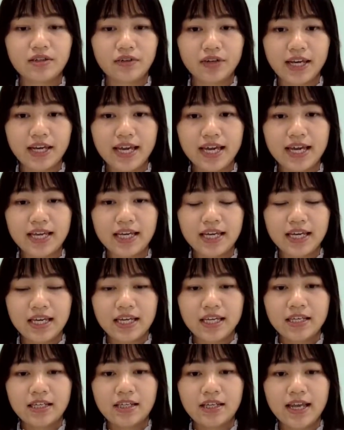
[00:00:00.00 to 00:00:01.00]
Okay,
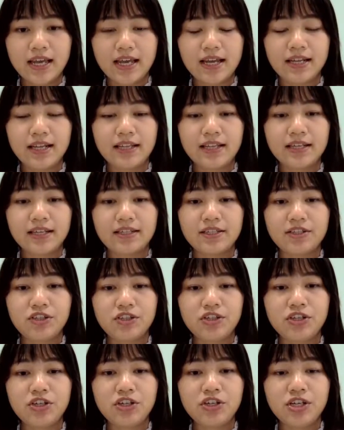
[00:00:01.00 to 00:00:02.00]
and this
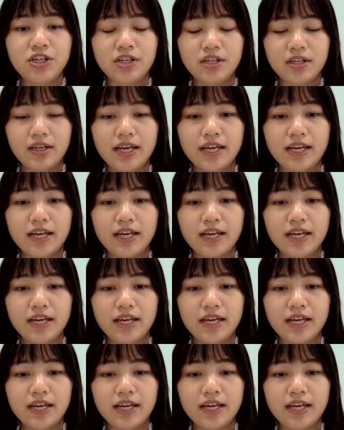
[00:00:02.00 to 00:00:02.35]
xw